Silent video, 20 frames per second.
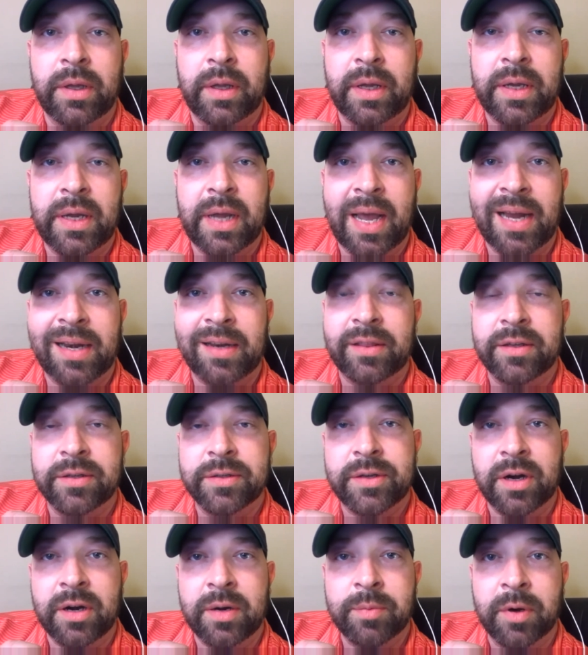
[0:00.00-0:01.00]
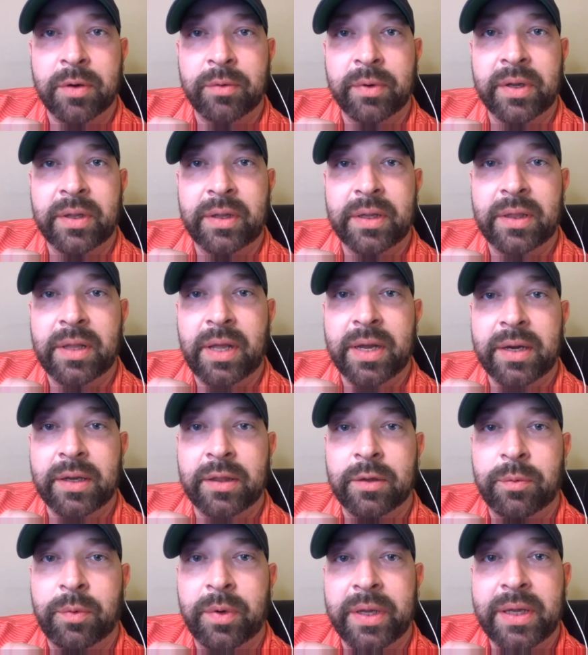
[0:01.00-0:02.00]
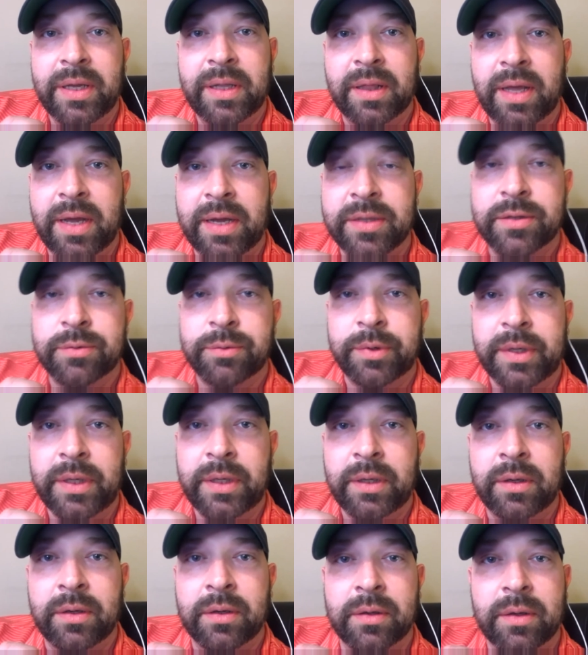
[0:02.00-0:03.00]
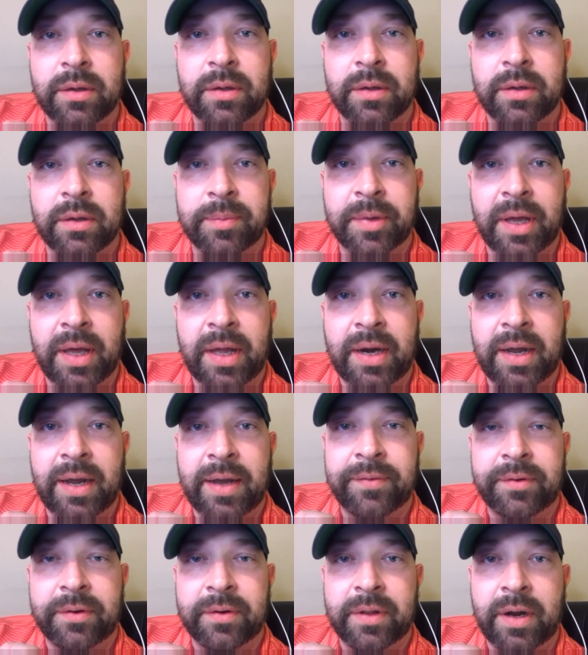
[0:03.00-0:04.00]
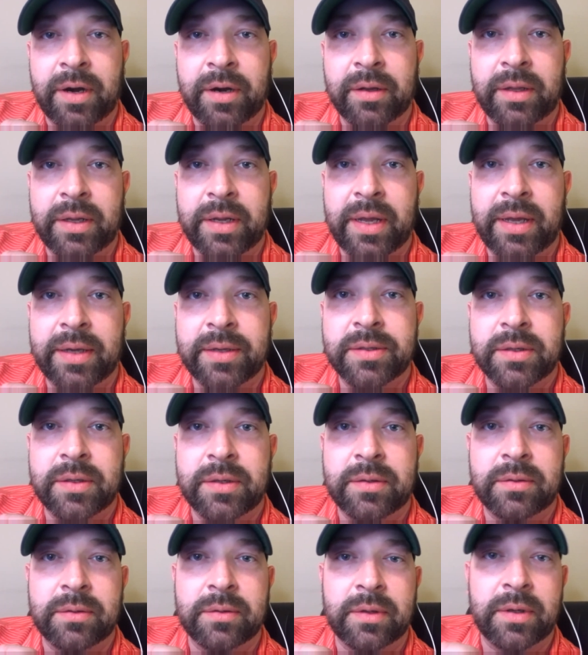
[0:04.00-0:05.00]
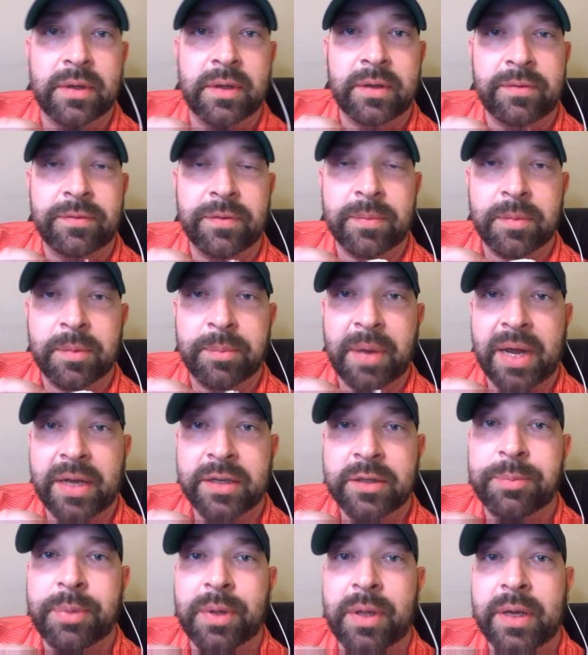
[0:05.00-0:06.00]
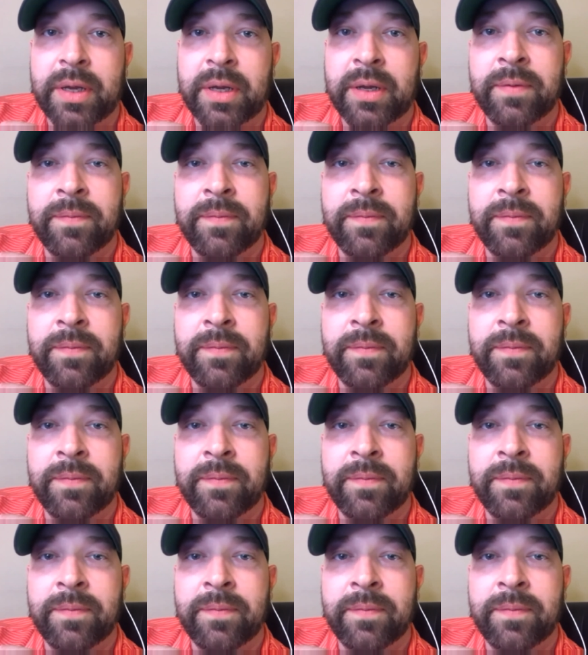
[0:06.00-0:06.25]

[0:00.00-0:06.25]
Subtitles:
He added this tournament really late in the week last week, kind of after the early exit from the match play.